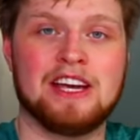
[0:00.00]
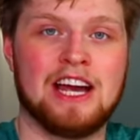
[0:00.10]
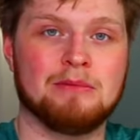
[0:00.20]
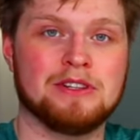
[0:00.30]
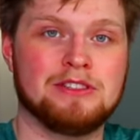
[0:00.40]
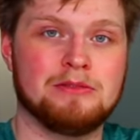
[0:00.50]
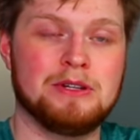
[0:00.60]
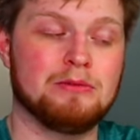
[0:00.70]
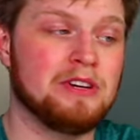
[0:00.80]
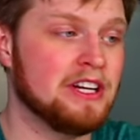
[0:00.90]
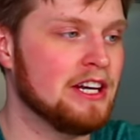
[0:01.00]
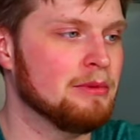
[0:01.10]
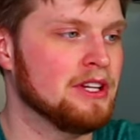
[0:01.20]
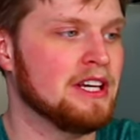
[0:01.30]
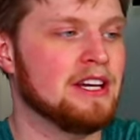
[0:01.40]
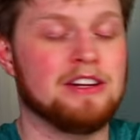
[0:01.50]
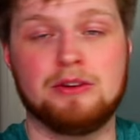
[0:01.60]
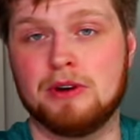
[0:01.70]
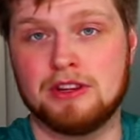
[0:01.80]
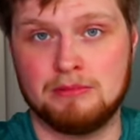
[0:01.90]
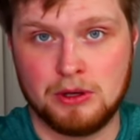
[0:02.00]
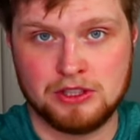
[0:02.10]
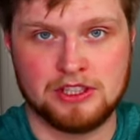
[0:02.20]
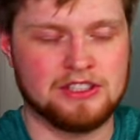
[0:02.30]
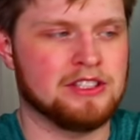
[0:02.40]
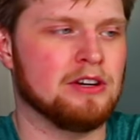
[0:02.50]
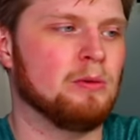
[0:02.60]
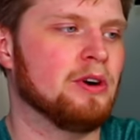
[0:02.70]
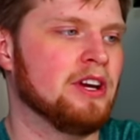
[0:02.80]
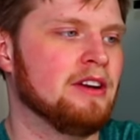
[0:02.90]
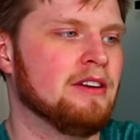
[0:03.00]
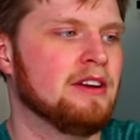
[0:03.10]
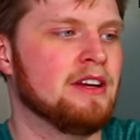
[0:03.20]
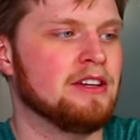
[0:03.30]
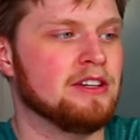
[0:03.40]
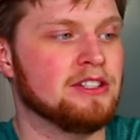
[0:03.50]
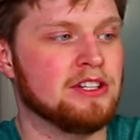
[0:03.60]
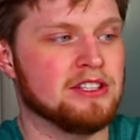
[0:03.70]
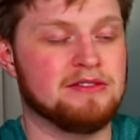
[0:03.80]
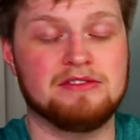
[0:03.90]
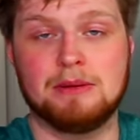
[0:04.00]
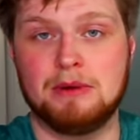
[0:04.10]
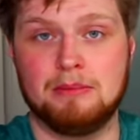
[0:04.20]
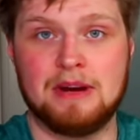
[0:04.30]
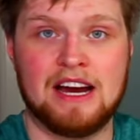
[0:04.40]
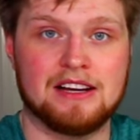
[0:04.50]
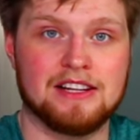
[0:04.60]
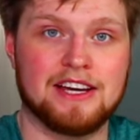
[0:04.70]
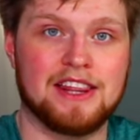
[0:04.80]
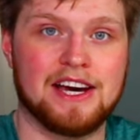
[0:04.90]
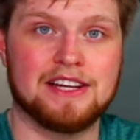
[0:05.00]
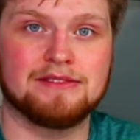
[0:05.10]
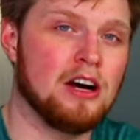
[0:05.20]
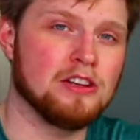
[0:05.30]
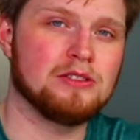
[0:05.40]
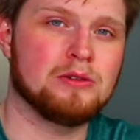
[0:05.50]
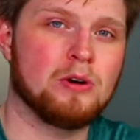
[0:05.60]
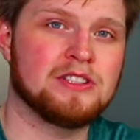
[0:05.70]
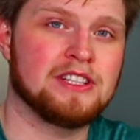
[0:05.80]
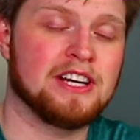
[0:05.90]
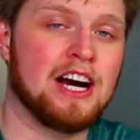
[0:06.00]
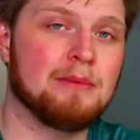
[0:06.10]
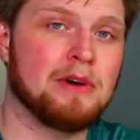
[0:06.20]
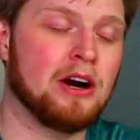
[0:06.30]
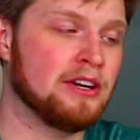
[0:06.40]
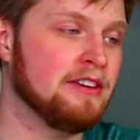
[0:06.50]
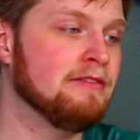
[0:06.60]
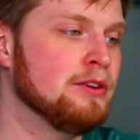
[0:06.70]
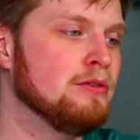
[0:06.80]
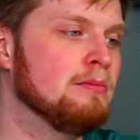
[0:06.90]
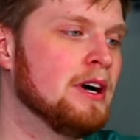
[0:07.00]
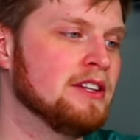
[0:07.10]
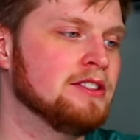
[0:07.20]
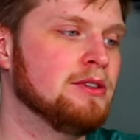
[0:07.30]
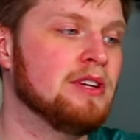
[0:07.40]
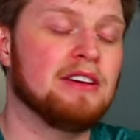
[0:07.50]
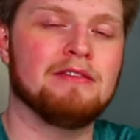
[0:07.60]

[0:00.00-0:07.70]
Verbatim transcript: camera to be re-enabled again and you want the motion to start working, you just flip it back like that. Also towards the top are a few buttons. You get